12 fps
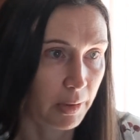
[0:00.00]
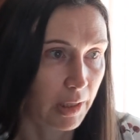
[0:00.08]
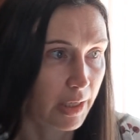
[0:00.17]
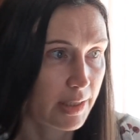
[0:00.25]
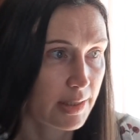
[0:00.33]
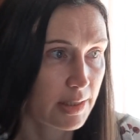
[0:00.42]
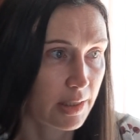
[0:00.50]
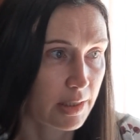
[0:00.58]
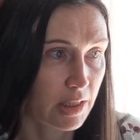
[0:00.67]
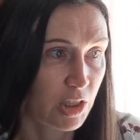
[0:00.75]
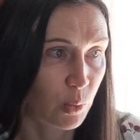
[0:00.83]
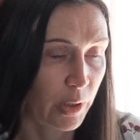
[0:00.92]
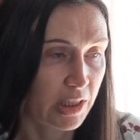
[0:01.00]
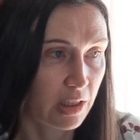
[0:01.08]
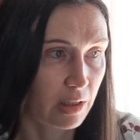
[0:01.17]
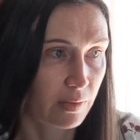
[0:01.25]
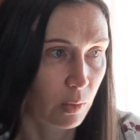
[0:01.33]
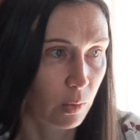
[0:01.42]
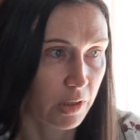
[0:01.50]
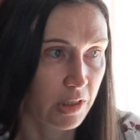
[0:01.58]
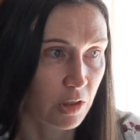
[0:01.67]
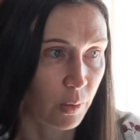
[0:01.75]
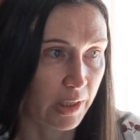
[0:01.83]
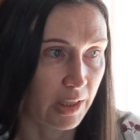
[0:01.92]
Police since the 20th of
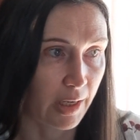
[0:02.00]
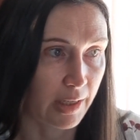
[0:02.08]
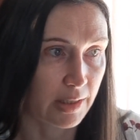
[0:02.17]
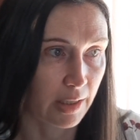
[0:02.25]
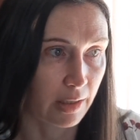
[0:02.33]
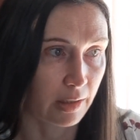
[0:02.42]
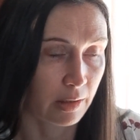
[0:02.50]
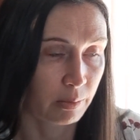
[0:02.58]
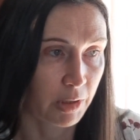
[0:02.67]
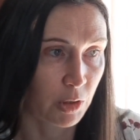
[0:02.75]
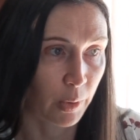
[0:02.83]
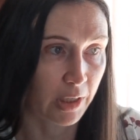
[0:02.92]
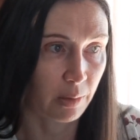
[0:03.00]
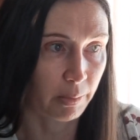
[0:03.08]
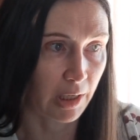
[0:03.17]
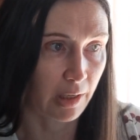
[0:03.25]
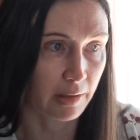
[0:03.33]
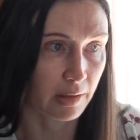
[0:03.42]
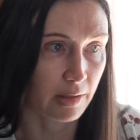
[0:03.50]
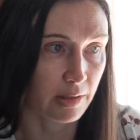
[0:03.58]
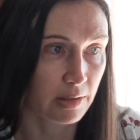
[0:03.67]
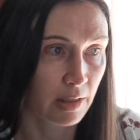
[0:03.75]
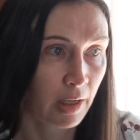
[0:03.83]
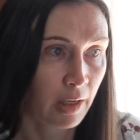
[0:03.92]
August 2018 between the parties.